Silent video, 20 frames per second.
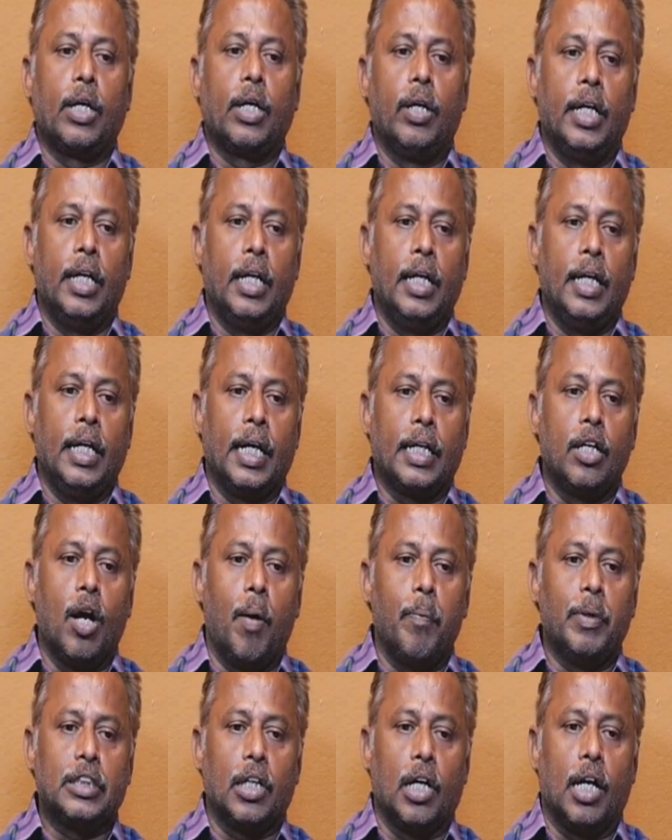
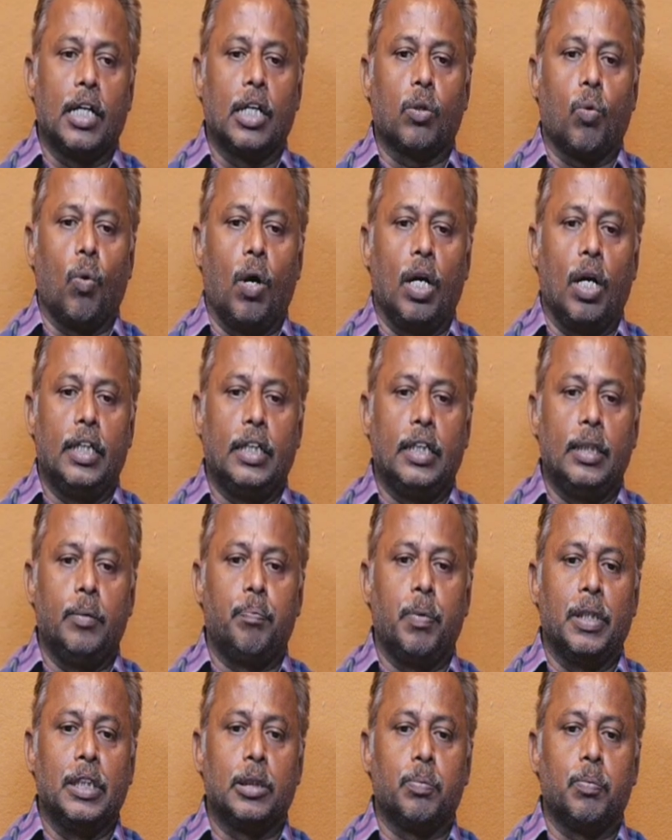economics order quality
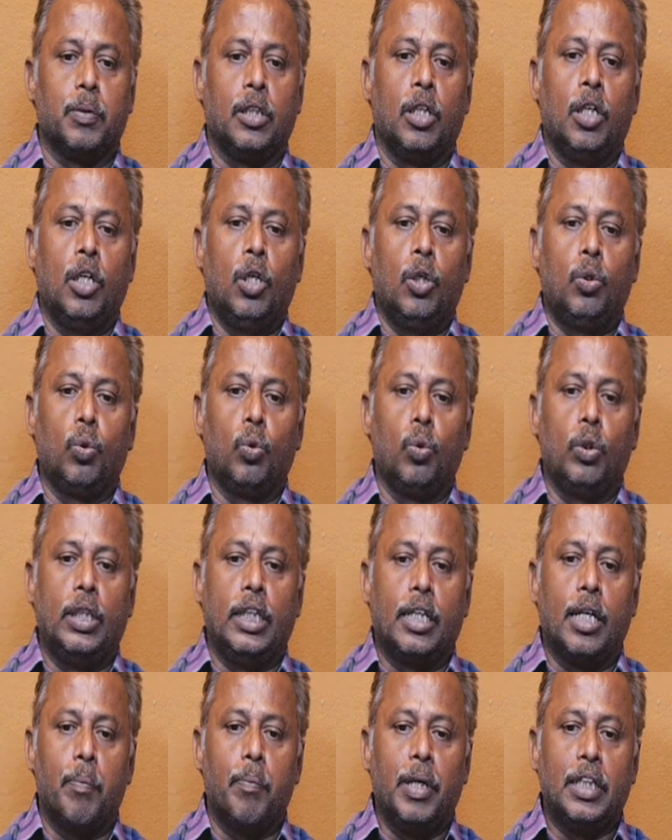principle to
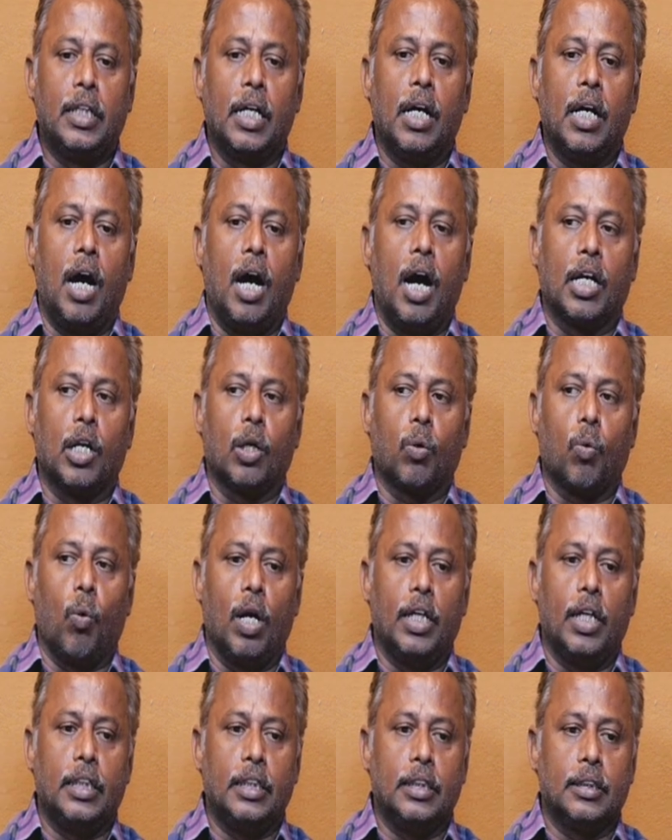determine the order
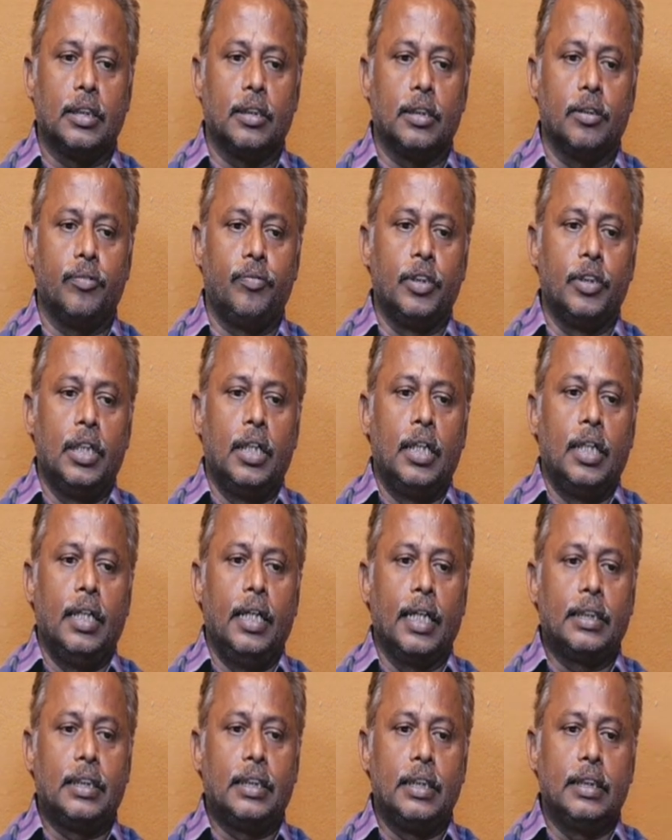qualities.
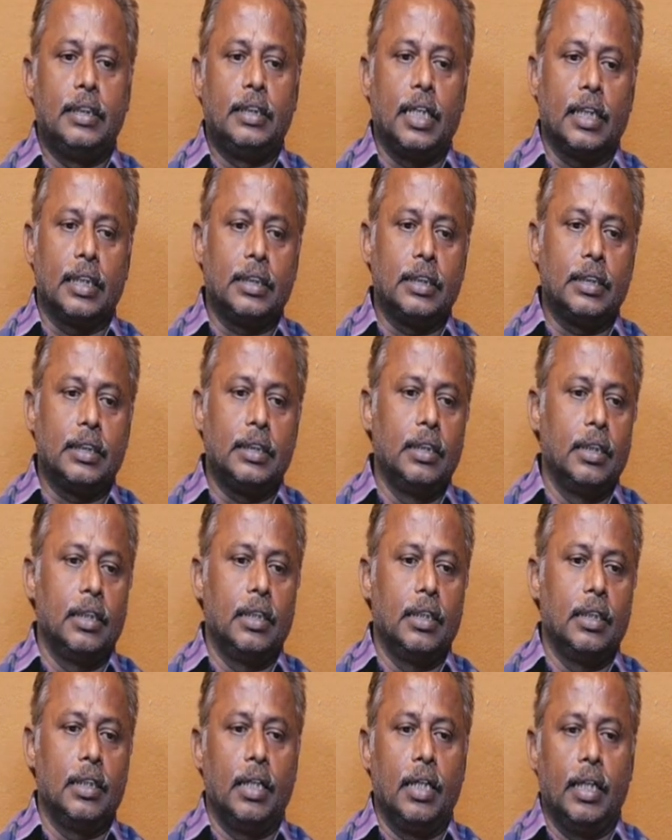Next, just
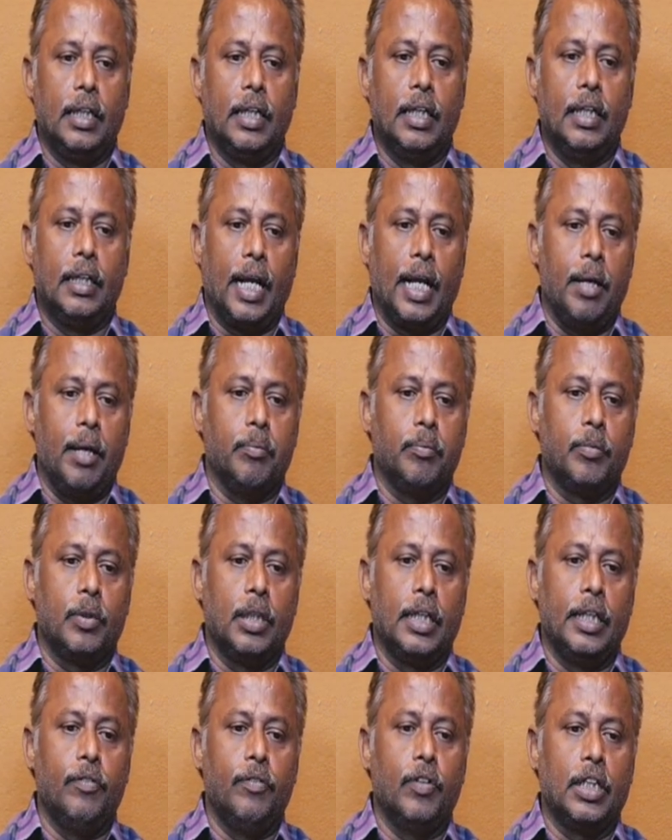in time
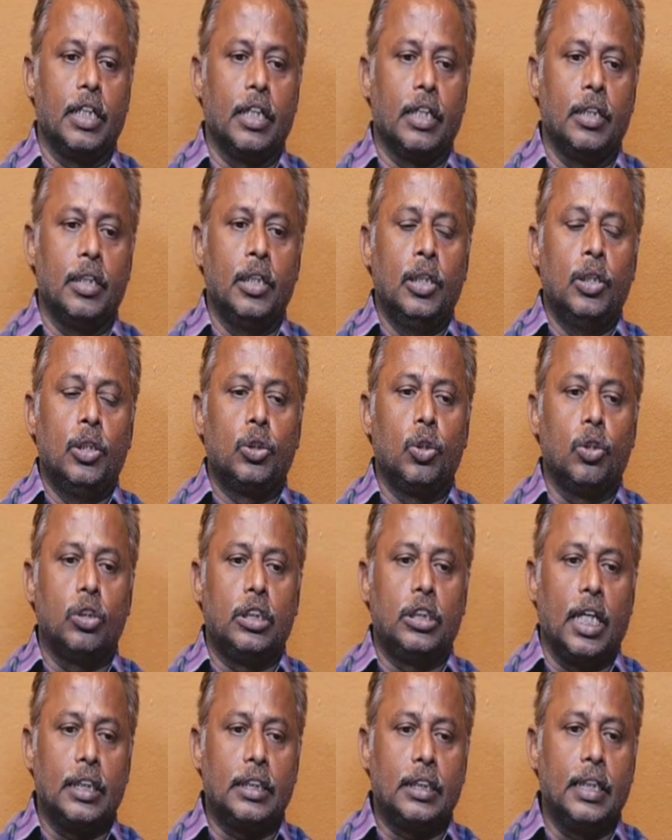inventory. So,
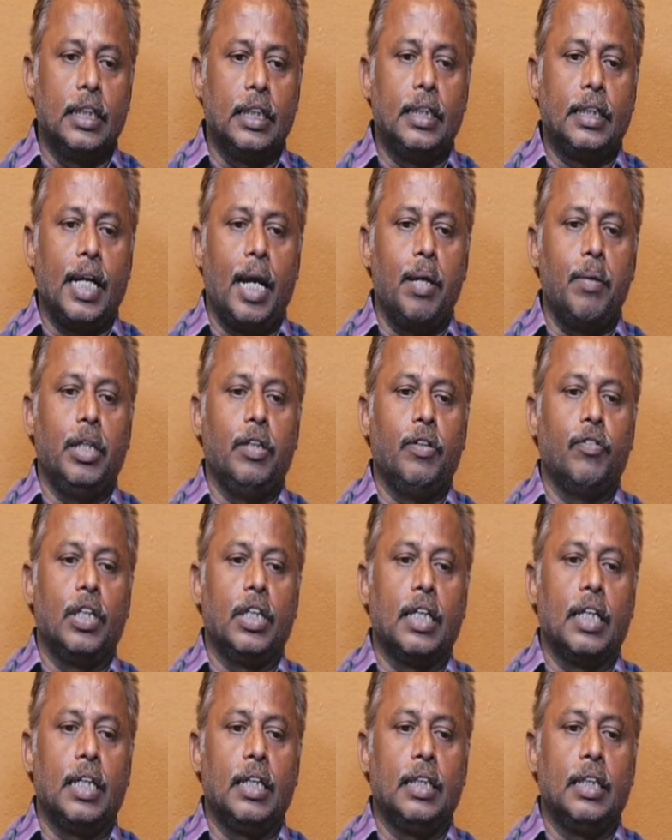just in time
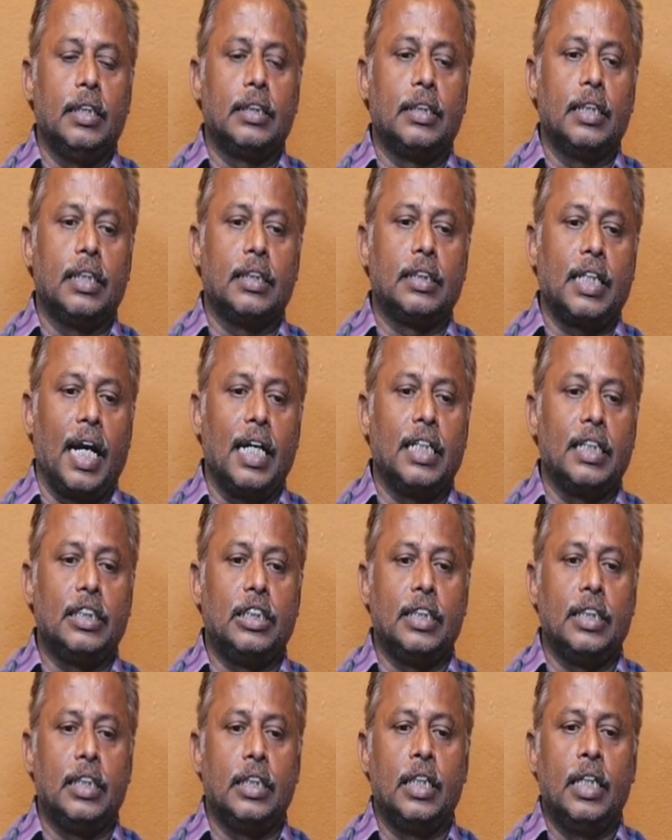inventory is a
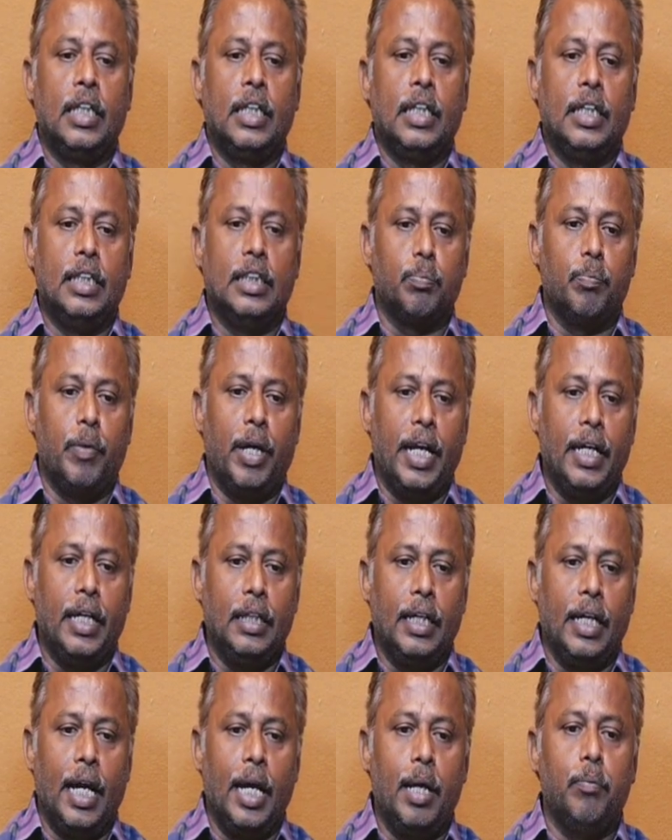strategy is
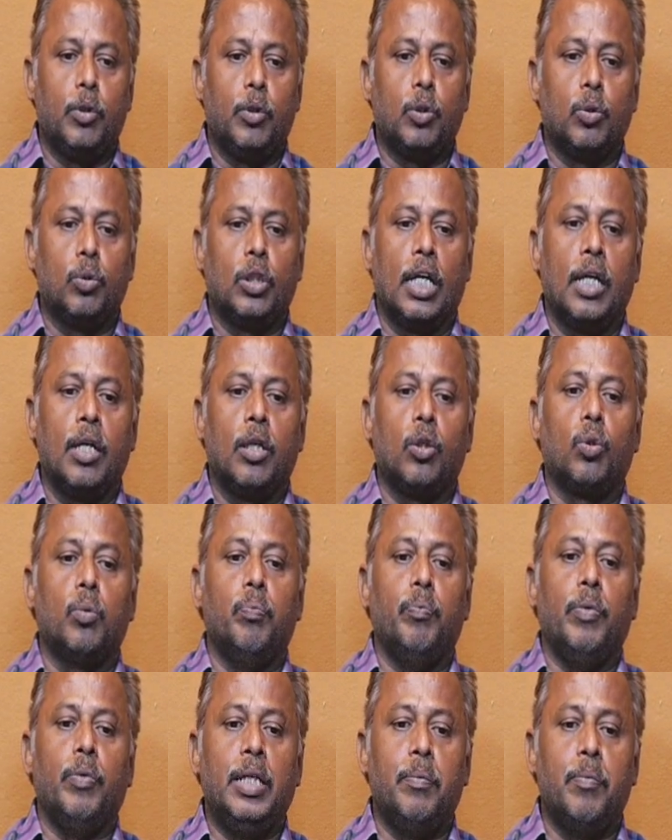main aim to
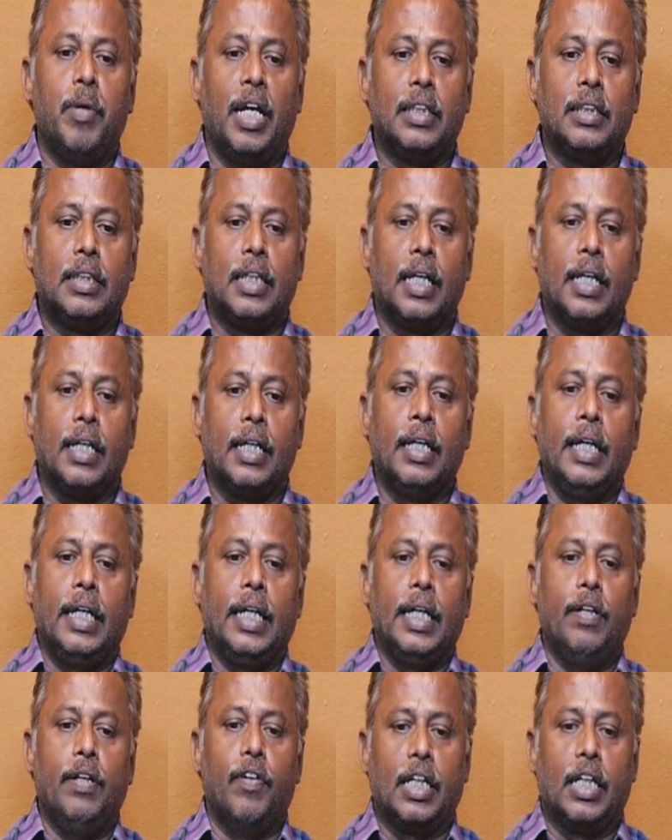minimize the
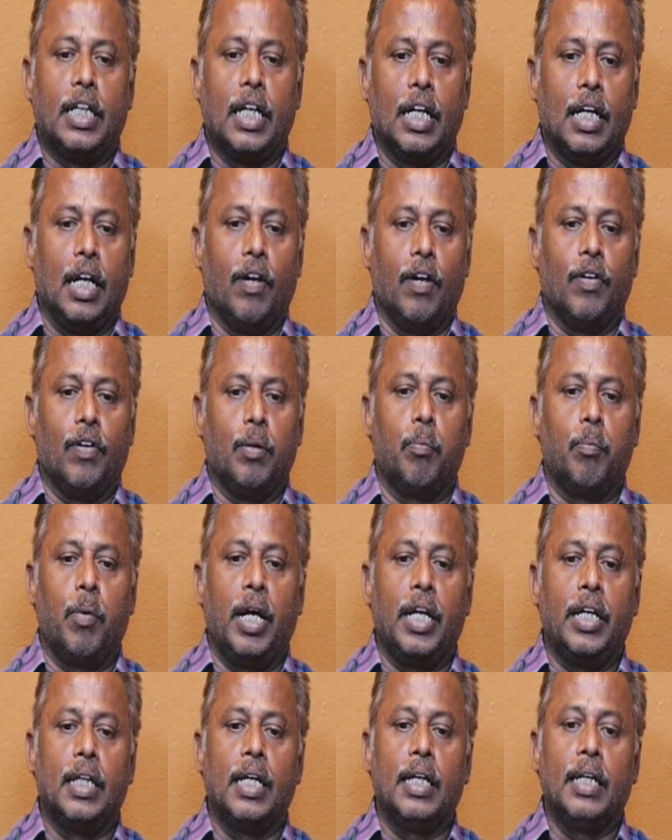inventory level
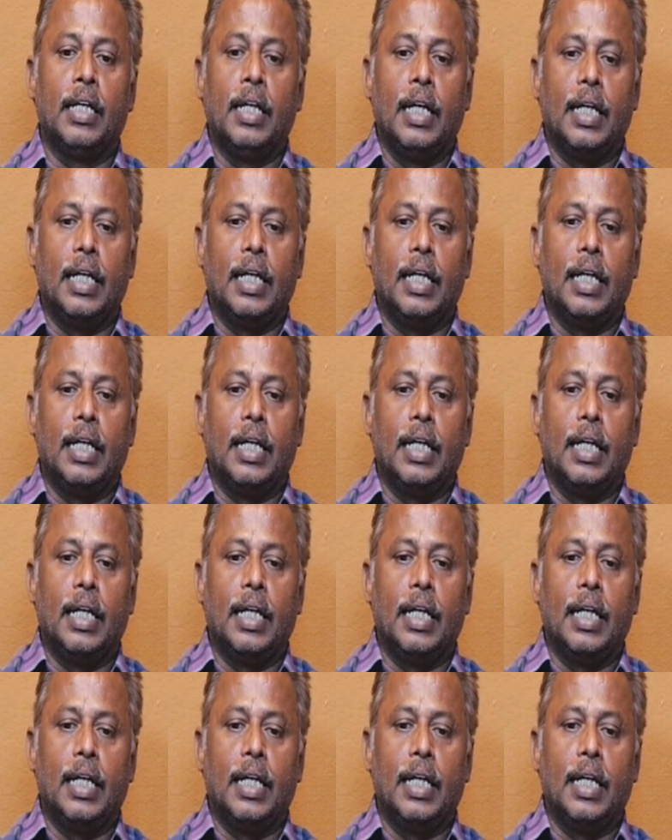by the